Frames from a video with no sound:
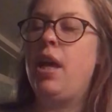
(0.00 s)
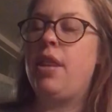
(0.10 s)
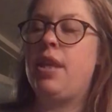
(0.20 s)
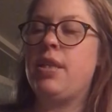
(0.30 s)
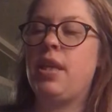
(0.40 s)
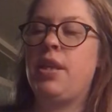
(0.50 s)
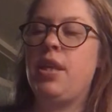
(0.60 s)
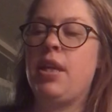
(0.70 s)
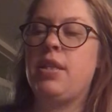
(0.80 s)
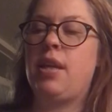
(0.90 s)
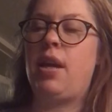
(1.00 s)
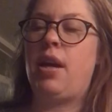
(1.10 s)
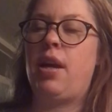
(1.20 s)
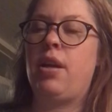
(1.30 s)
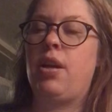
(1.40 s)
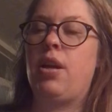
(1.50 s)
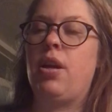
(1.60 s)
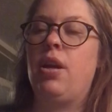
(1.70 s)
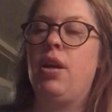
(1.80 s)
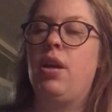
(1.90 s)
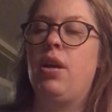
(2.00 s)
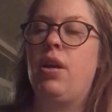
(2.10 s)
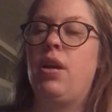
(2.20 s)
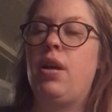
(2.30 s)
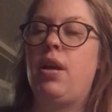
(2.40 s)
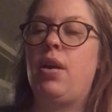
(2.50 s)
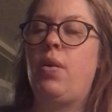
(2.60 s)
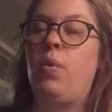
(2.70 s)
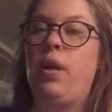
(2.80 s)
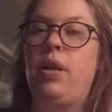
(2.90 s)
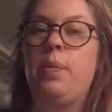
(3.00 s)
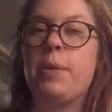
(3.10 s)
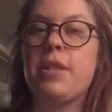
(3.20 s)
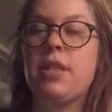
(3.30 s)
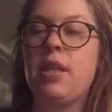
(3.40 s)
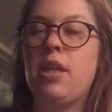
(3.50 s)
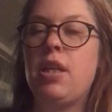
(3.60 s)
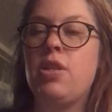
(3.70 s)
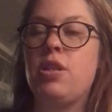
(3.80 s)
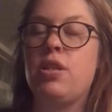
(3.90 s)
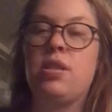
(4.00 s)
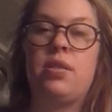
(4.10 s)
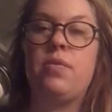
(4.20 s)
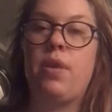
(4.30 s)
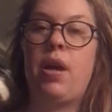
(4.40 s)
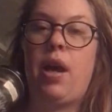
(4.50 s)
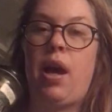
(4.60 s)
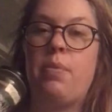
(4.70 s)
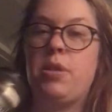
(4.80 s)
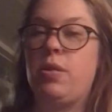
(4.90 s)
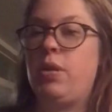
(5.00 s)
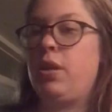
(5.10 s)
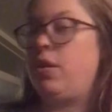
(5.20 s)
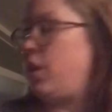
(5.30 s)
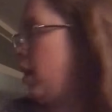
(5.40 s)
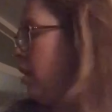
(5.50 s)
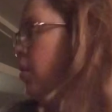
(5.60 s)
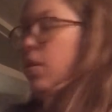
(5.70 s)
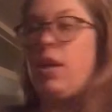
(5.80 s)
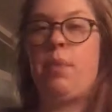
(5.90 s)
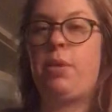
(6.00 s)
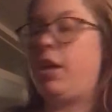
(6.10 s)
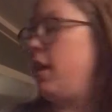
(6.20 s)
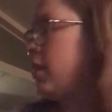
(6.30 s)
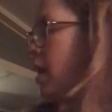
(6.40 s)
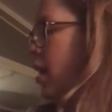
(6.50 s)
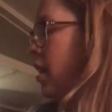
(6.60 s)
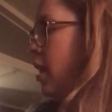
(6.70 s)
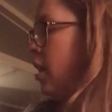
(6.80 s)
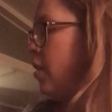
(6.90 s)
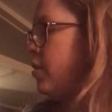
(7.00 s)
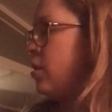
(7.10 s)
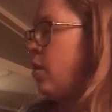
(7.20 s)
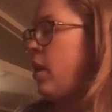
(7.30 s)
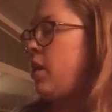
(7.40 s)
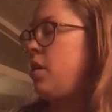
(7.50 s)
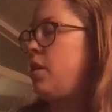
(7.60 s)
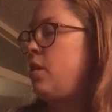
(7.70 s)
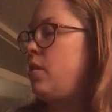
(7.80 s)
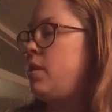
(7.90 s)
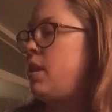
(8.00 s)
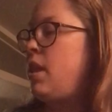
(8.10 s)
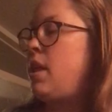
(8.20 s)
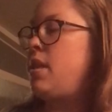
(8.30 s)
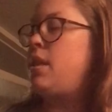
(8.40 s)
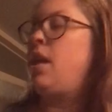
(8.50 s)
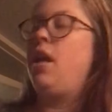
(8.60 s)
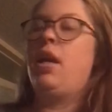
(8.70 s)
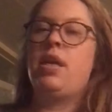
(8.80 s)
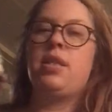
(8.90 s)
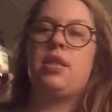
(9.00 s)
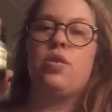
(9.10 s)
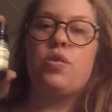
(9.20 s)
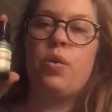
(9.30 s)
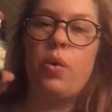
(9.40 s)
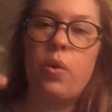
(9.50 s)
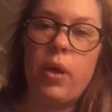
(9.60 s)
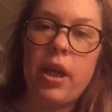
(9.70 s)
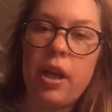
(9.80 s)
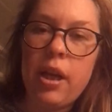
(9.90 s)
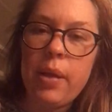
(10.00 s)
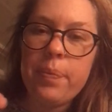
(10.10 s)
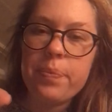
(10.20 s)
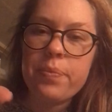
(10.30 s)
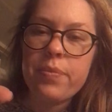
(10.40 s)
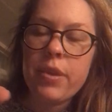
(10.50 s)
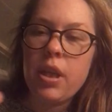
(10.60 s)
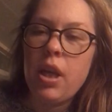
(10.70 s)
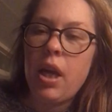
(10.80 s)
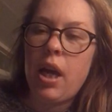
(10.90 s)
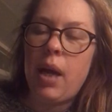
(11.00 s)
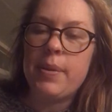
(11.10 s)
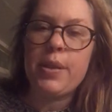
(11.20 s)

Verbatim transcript: This I think has a higher oil percentage. It's absolutely great, great product. And then also I use this essential oil um, it's